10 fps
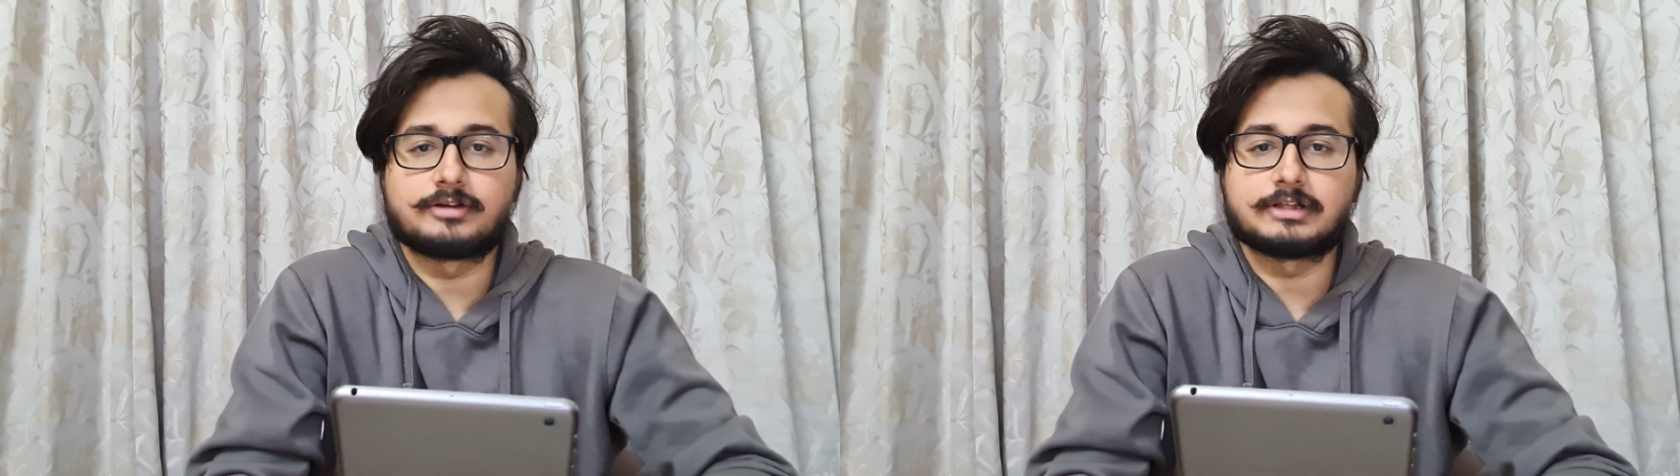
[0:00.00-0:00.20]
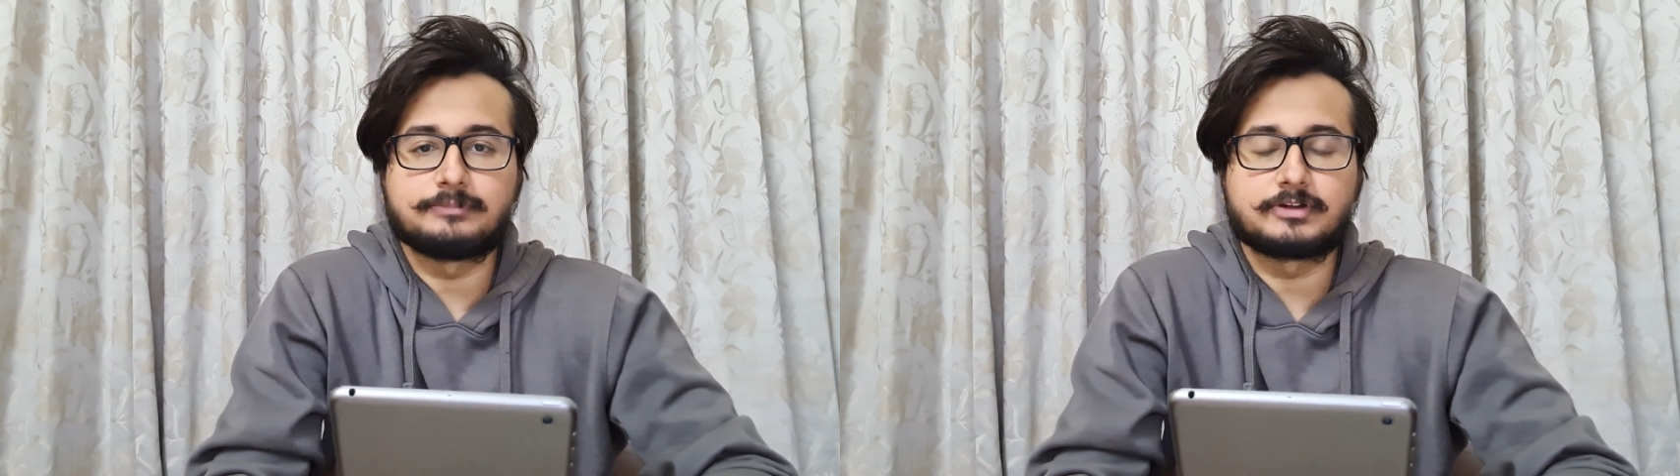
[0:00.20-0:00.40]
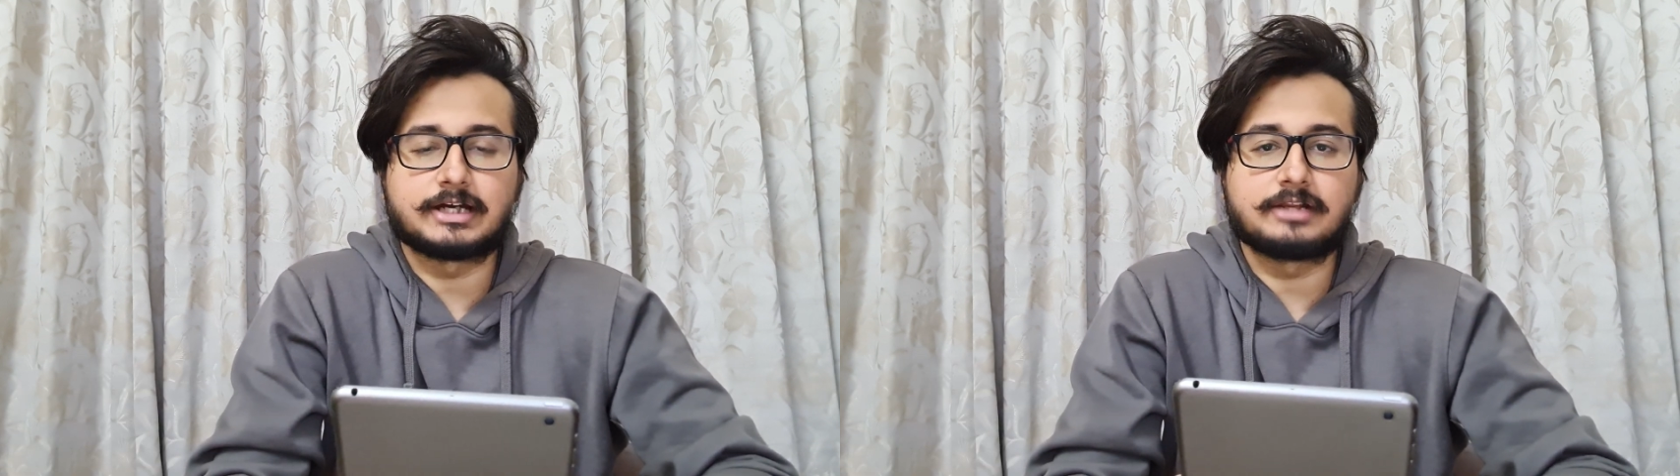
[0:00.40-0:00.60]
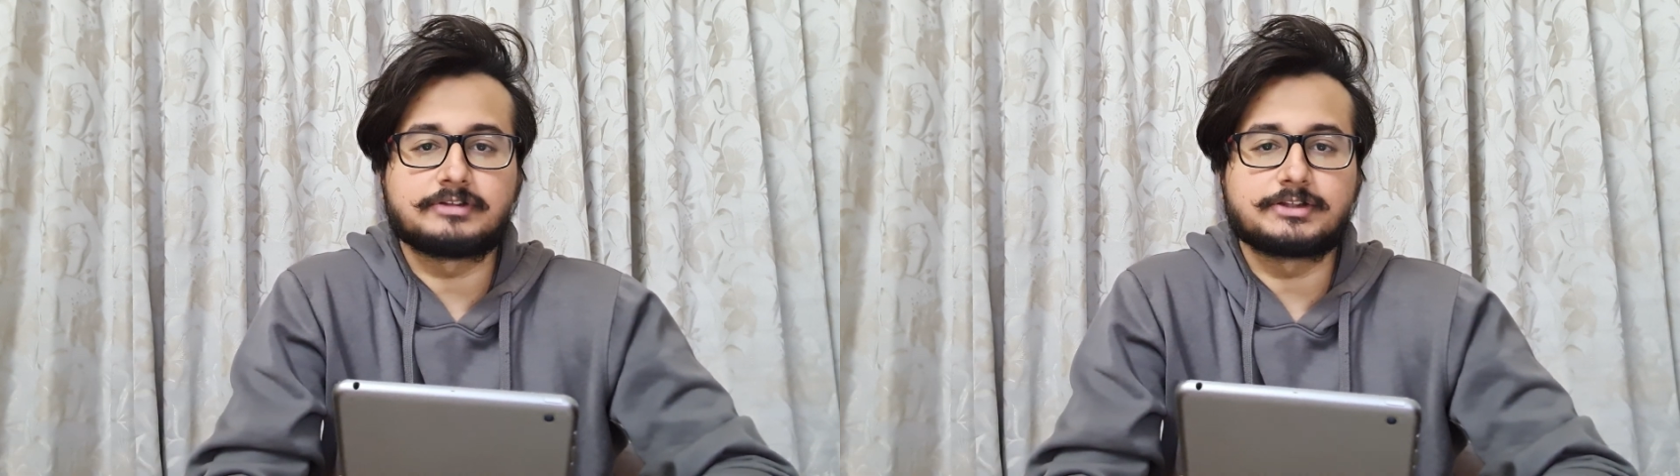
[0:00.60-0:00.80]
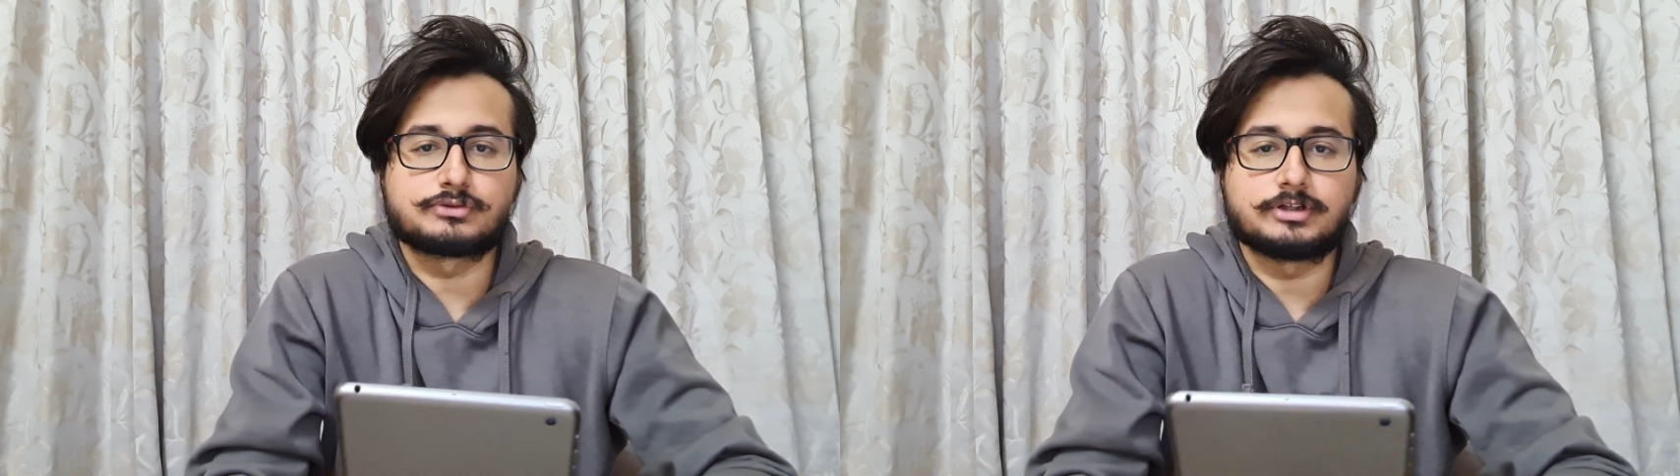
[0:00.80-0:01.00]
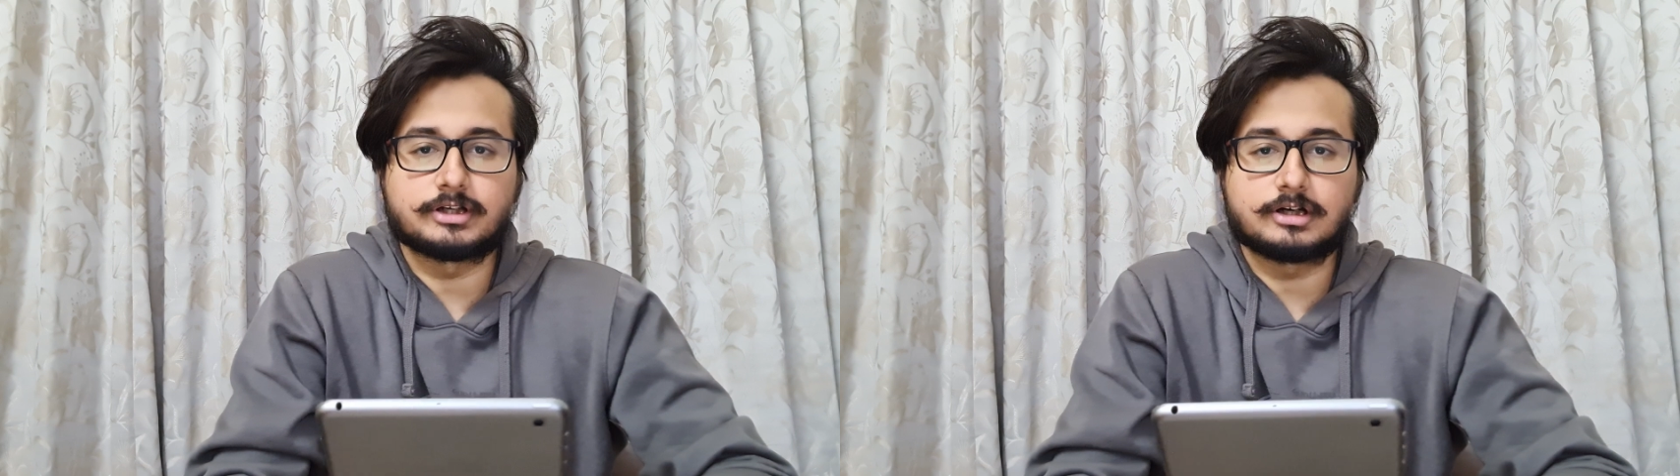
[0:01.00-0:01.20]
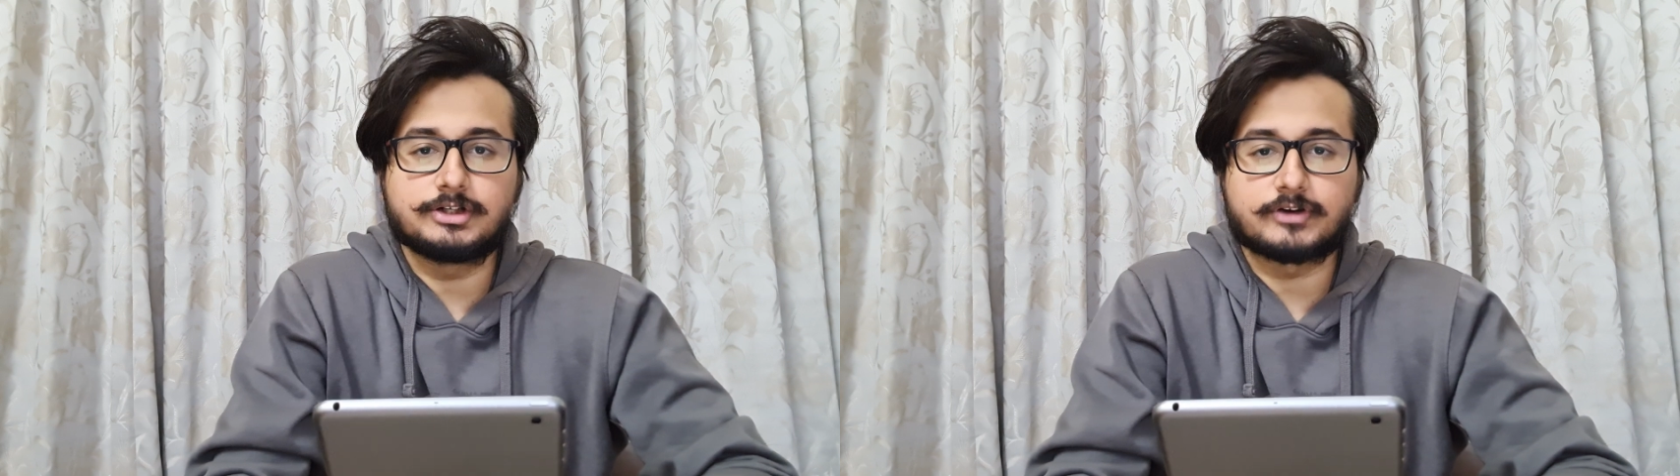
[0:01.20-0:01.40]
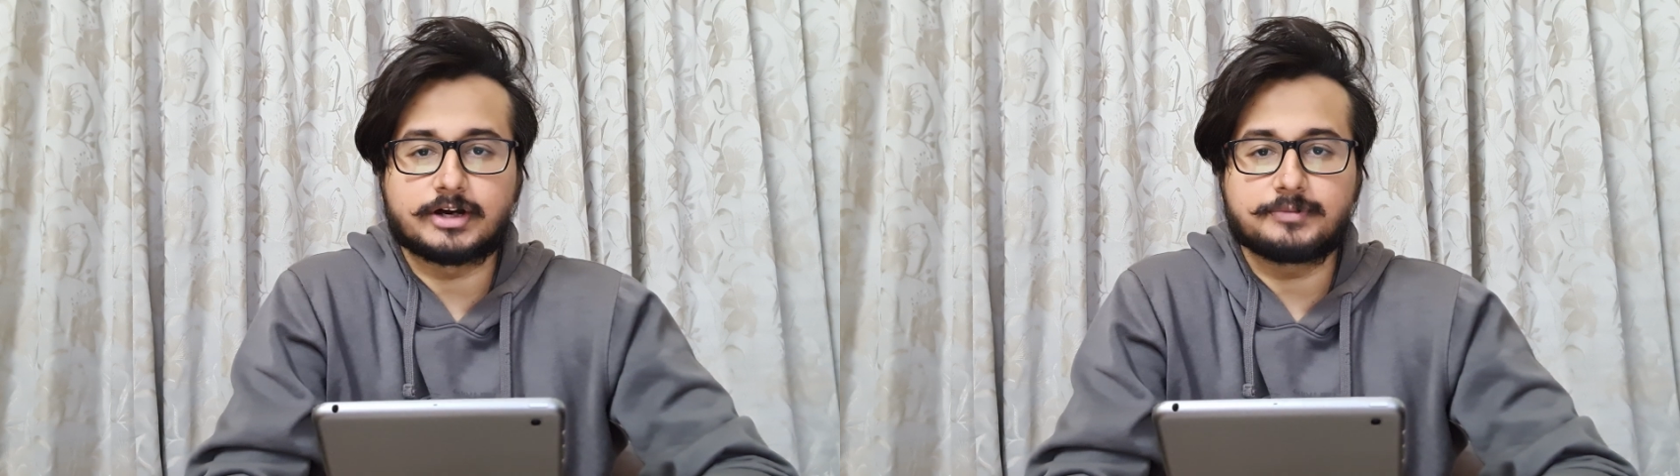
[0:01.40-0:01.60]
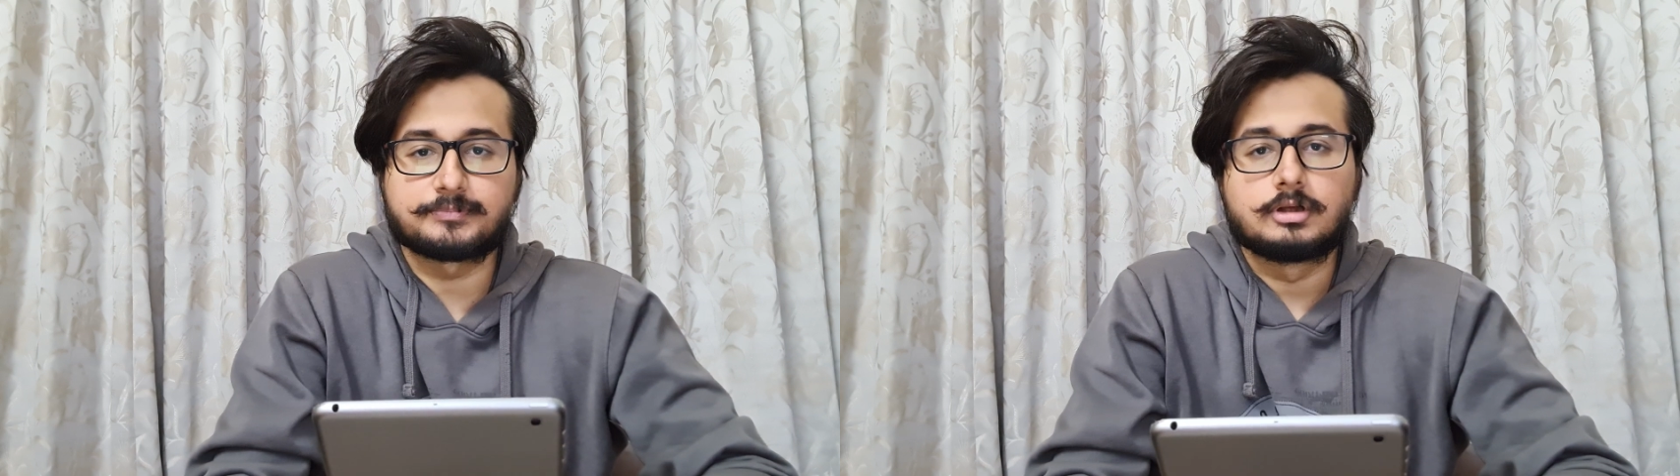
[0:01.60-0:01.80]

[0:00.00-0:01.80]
Samsung Galaxy S20 Ultra.